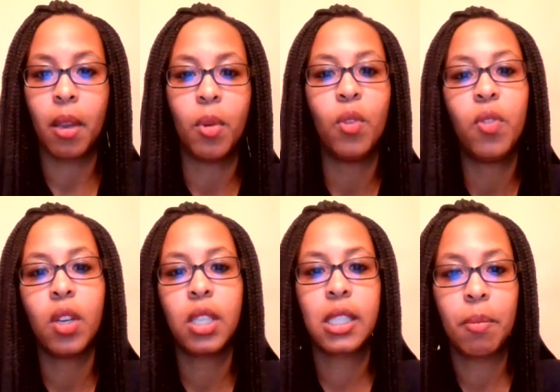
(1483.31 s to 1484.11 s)
Move on
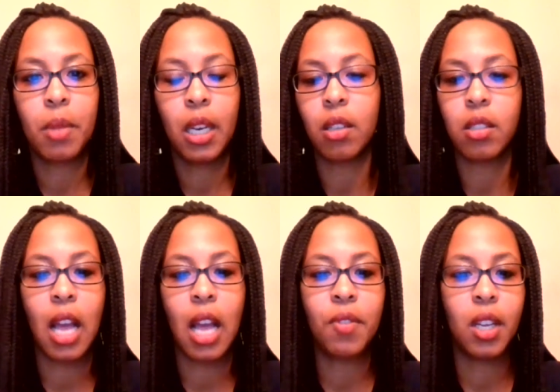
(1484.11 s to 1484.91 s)
to something else.
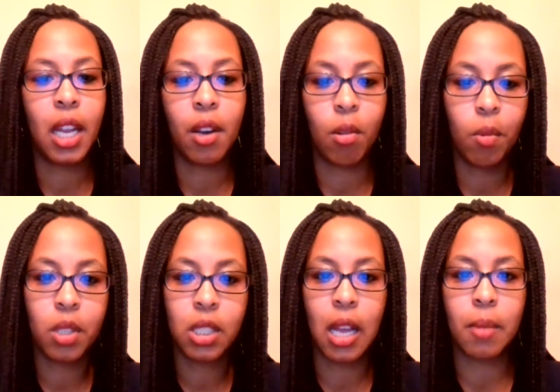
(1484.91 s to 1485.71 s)
I've done that numerous
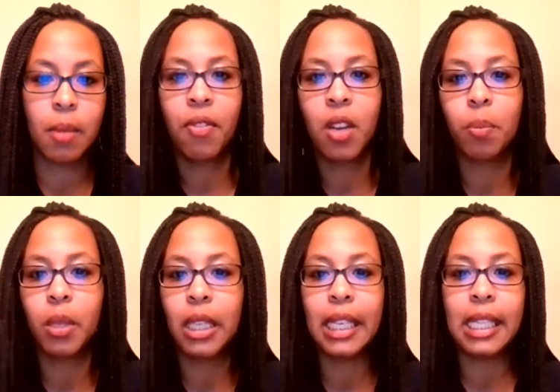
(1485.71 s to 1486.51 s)
times. I've
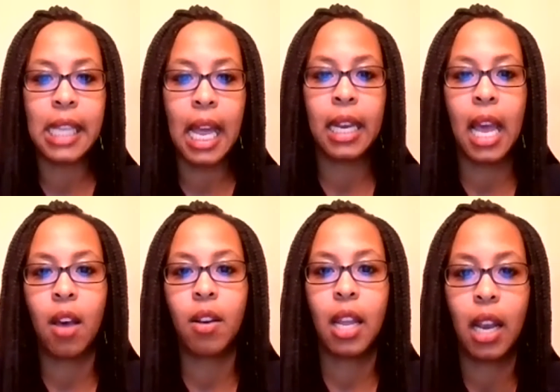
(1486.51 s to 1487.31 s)
completely sat
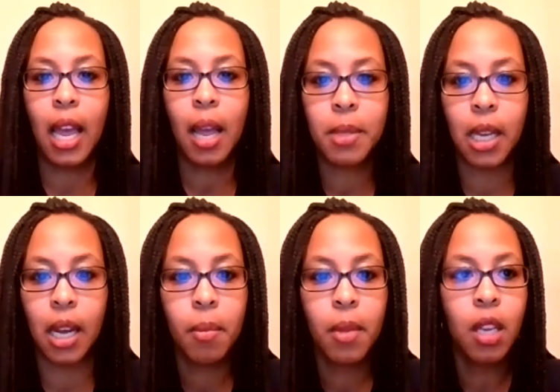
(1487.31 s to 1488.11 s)
down at a
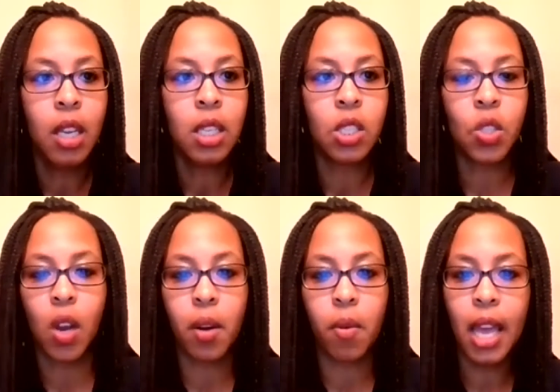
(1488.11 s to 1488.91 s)
laptop,
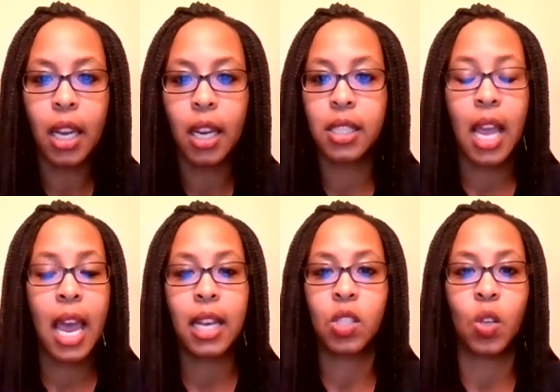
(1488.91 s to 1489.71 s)
started writing because I
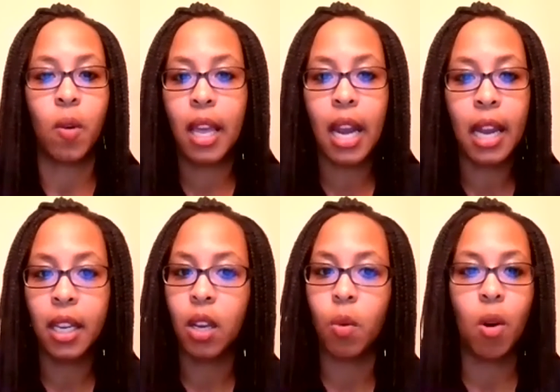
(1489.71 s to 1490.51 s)
had this great
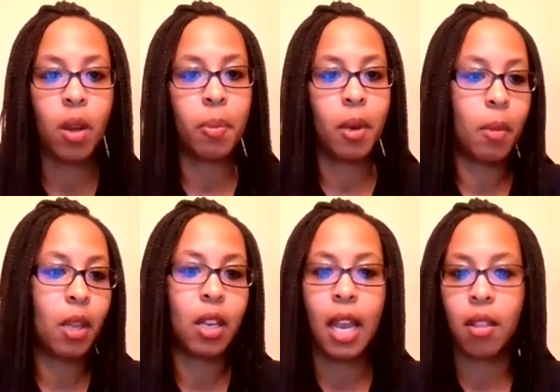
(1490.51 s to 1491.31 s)
idea, woke up in the middle
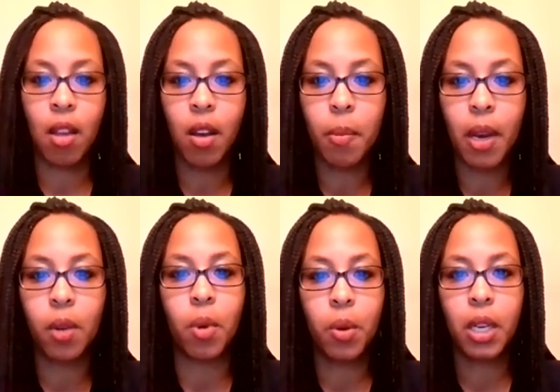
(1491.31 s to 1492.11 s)
of the night, thought about it,
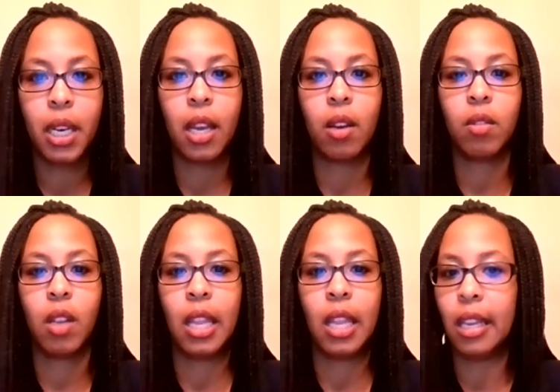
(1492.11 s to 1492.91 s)
wrote it down,
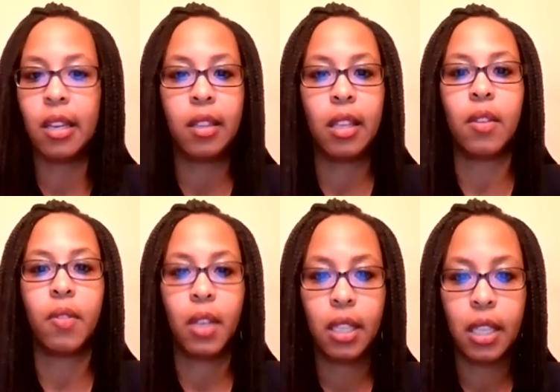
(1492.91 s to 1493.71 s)
and then couldn't think of
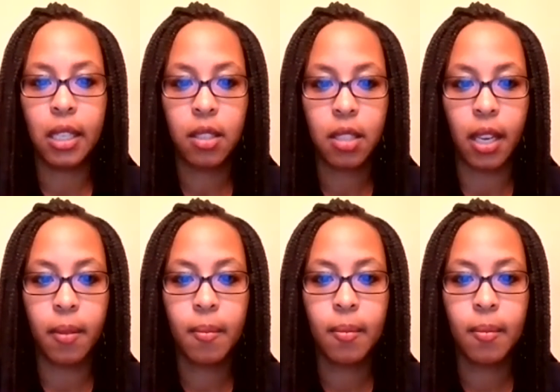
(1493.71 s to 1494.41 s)
anything to say.